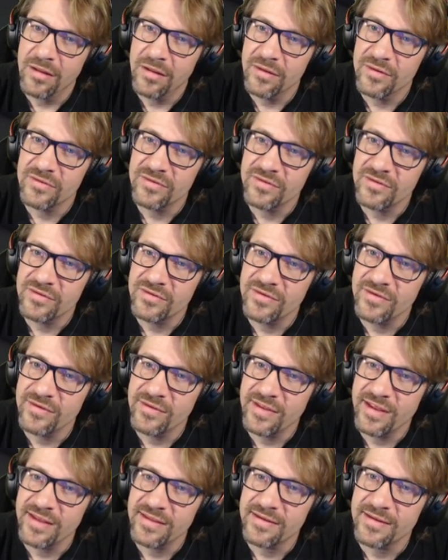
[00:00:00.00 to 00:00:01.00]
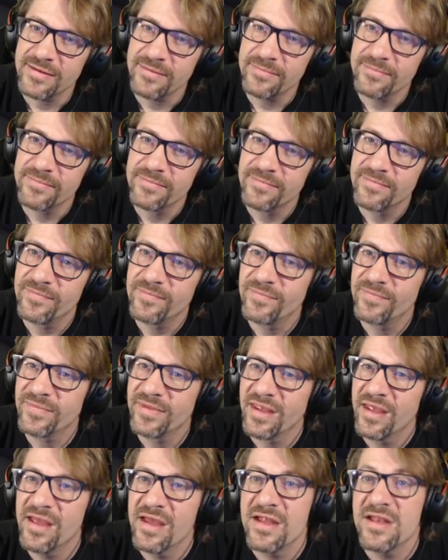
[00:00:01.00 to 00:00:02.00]
Let's just do that then.
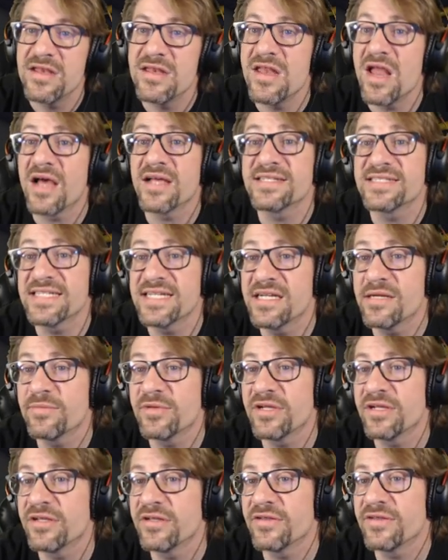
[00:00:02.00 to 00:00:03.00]
Not saying I'm going to do